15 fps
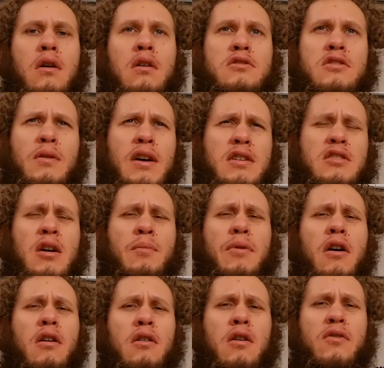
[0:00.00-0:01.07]
So I jump
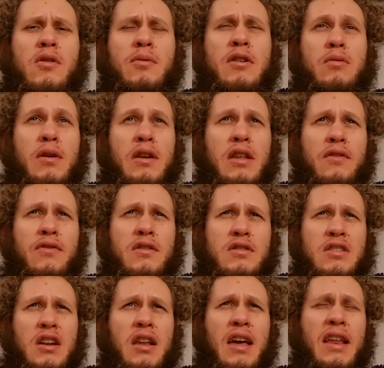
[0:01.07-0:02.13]
all over between different
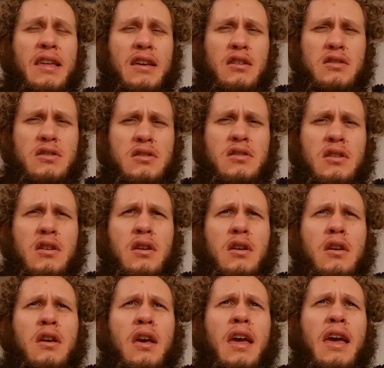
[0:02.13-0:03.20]
genetics.
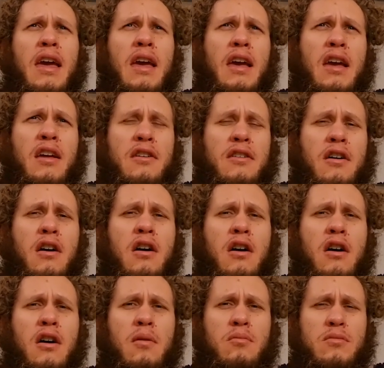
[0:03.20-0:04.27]
And
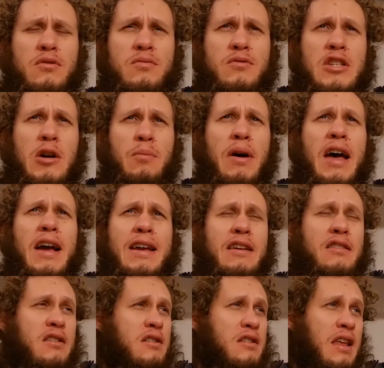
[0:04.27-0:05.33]
um, so back
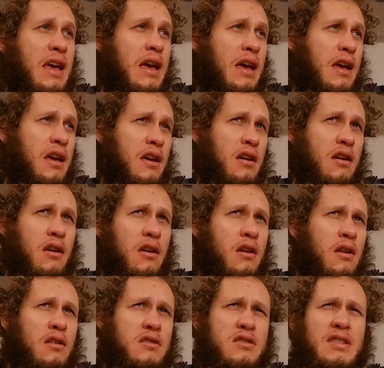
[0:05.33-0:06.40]
in the day,
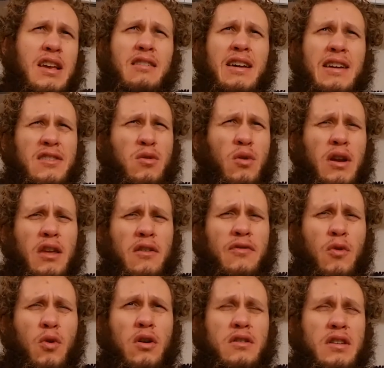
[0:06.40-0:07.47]
say like
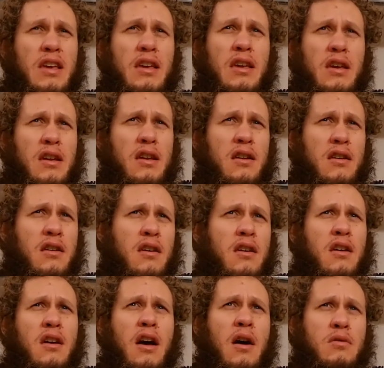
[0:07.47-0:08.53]
2014,
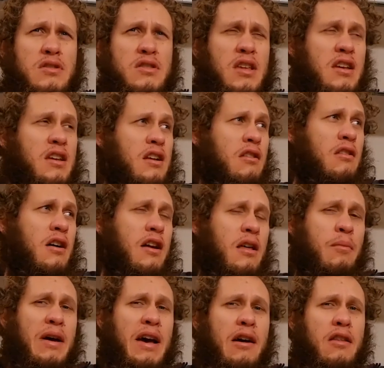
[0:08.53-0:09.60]
I was thinking a lot
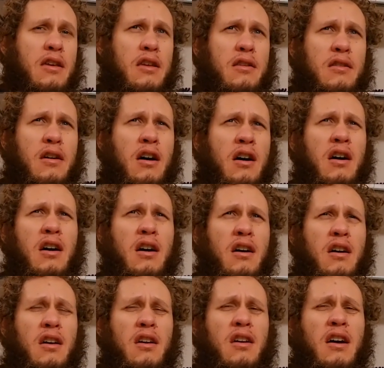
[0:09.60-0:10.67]
about it. Uh,
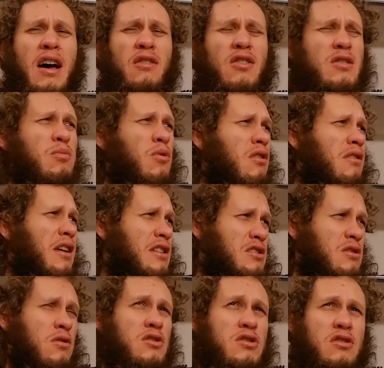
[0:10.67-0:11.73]
I looked more like
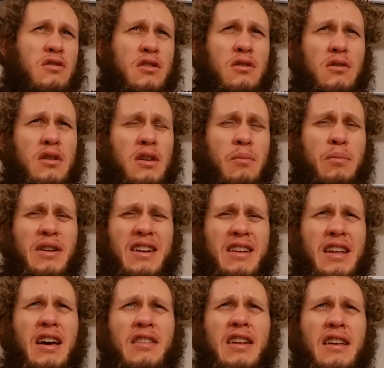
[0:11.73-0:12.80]
George Clooney, but
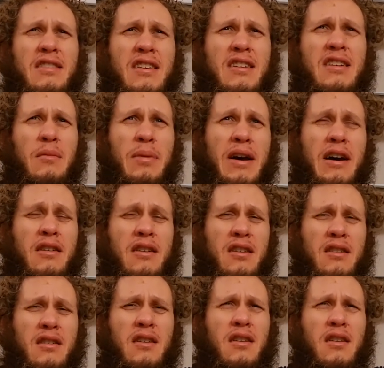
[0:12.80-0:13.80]
now that I think about it,